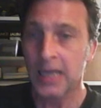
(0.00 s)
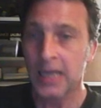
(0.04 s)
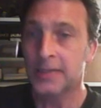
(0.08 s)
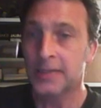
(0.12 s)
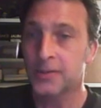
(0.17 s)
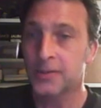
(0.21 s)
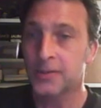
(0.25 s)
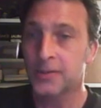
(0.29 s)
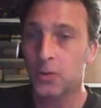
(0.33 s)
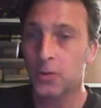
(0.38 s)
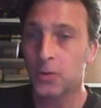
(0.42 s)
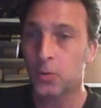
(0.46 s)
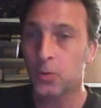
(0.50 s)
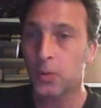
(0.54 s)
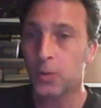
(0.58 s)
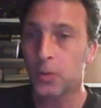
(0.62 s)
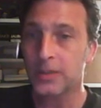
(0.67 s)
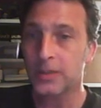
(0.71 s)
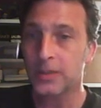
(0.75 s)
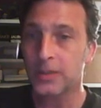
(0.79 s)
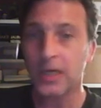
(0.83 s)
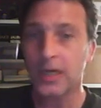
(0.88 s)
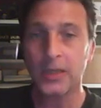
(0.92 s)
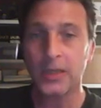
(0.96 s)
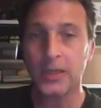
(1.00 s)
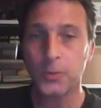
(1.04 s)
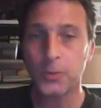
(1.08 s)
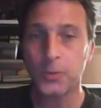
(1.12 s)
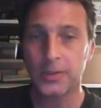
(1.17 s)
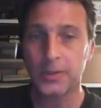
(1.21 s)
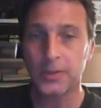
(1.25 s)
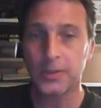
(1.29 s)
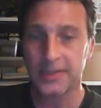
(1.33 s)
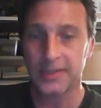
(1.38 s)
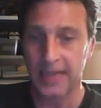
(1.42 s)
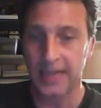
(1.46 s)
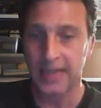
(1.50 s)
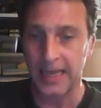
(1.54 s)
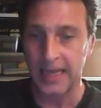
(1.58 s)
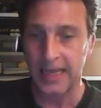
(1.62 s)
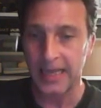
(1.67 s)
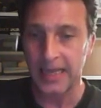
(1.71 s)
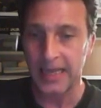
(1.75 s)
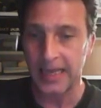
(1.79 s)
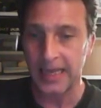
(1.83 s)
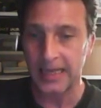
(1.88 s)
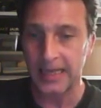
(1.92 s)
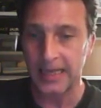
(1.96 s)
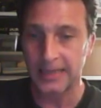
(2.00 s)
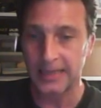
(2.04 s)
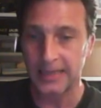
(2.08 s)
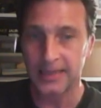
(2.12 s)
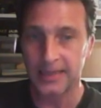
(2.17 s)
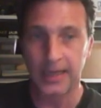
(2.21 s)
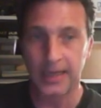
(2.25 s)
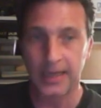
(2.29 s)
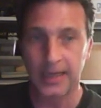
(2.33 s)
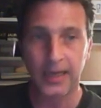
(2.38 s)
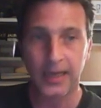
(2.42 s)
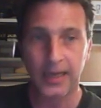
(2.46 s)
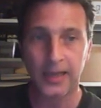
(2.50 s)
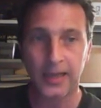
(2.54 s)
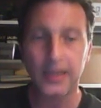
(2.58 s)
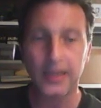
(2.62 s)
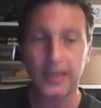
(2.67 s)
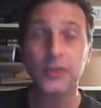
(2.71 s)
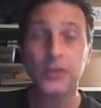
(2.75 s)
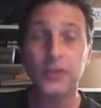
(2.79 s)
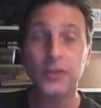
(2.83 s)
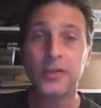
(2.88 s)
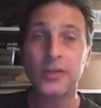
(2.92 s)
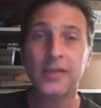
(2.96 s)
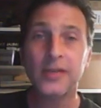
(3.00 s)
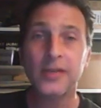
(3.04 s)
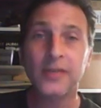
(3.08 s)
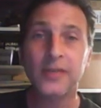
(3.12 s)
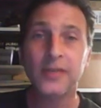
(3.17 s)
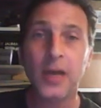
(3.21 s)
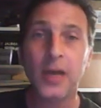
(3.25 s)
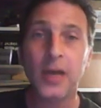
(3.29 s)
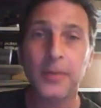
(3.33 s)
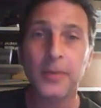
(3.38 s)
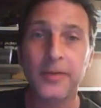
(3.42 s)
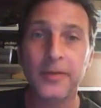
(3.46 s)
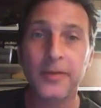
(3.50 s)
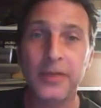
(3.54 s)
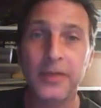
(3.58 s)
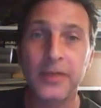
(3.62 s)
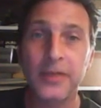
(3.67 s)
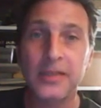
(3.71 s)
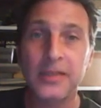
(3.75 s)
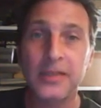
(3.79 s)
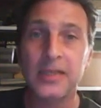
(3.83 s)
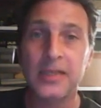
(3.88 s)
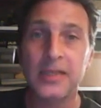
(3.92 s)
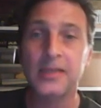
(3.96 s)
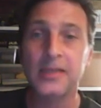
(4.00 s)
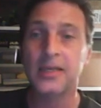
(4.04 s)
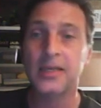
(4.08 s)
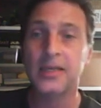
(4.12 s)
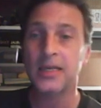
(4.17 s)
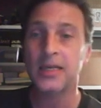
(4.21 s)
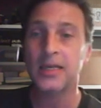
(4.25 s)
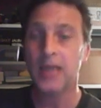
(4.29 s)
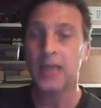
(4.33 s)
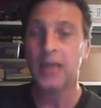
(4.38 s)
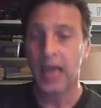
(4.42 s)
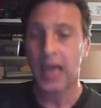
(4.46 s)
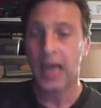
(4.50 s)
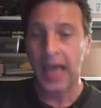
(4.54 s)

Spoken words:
So what I would say is get yourself a copy of VCC,